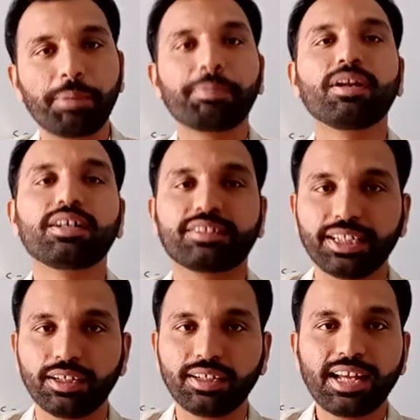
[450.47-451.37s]
People are
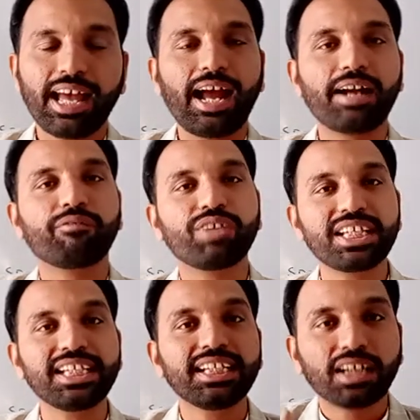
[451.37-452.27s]
there, and
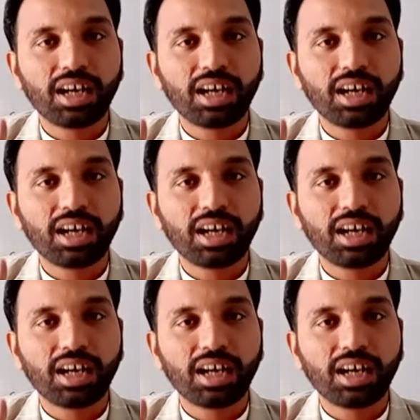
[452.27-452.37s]
we